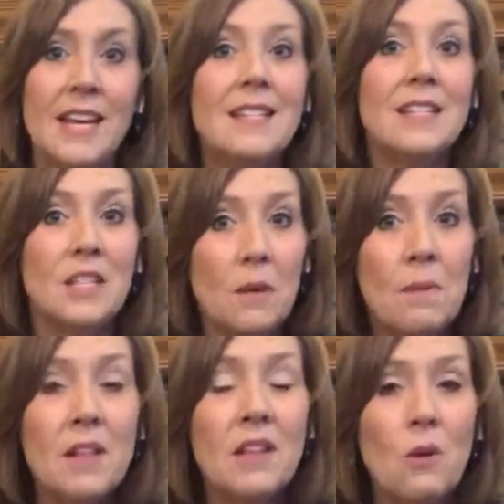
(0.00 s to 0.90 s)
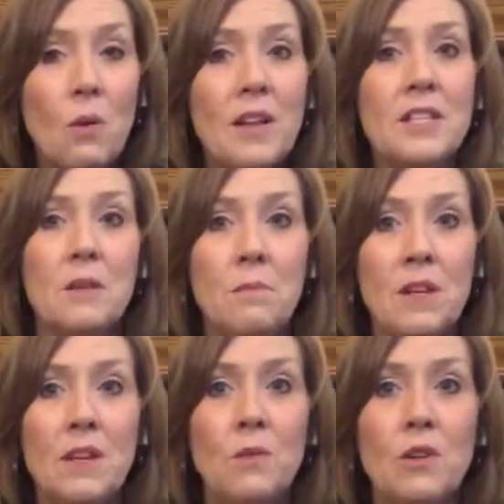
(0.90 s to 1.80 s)
It's typically going to
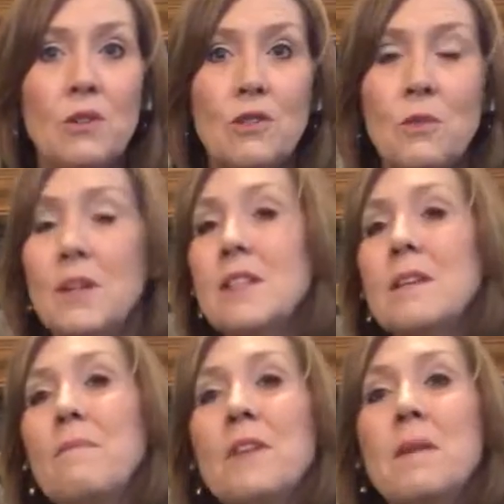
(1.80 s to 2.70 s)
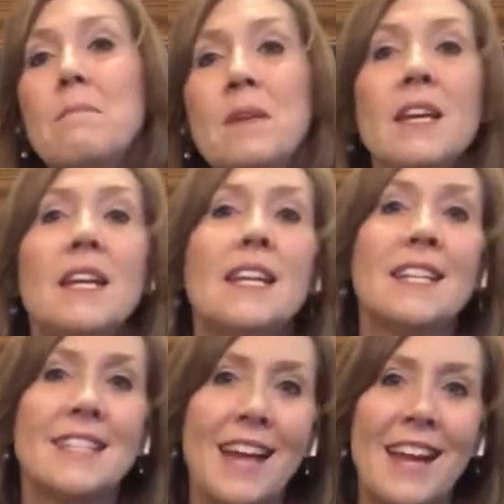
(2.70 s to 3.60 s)
be when you're doing something big and
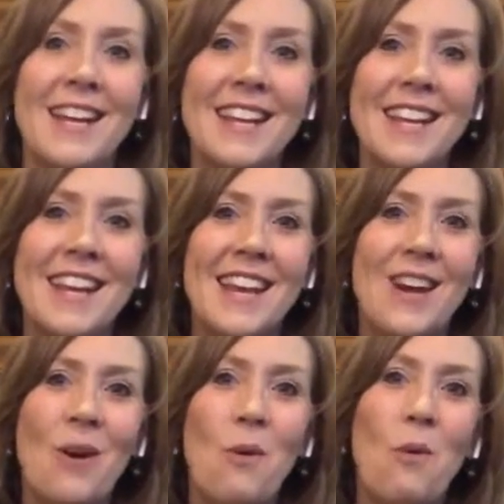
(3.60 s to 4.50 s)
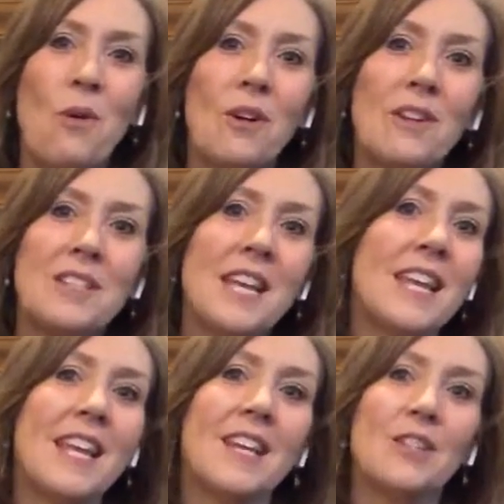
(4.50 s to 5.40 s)
exciting or
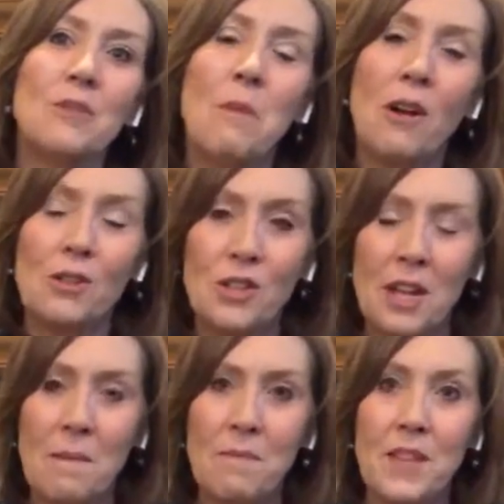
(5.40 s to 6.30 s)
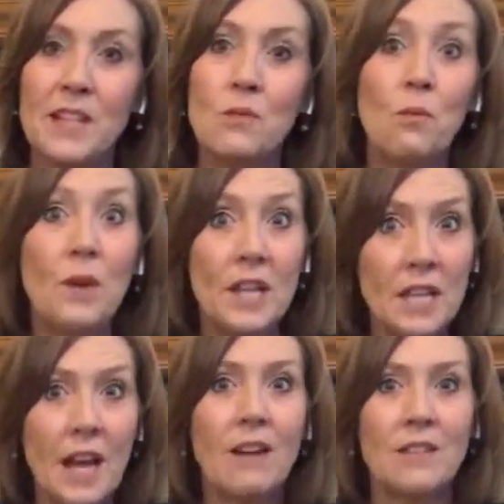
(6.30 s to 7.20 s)
taking a small step that's
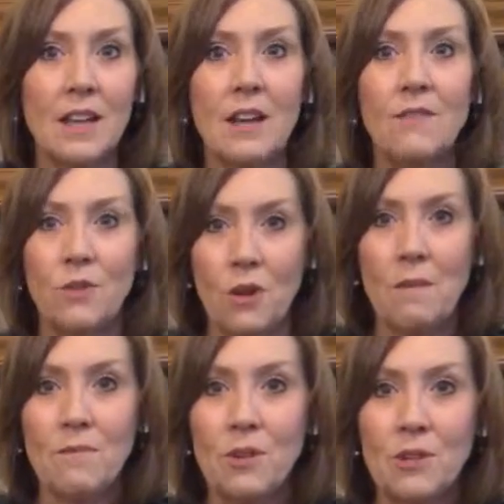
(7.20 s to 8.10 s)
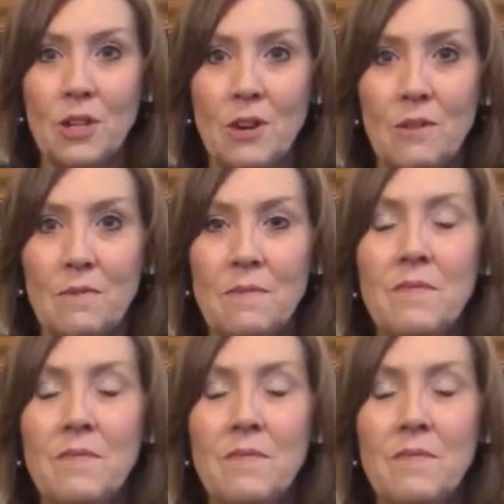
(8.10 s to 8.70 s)
really outside of your comfort zone.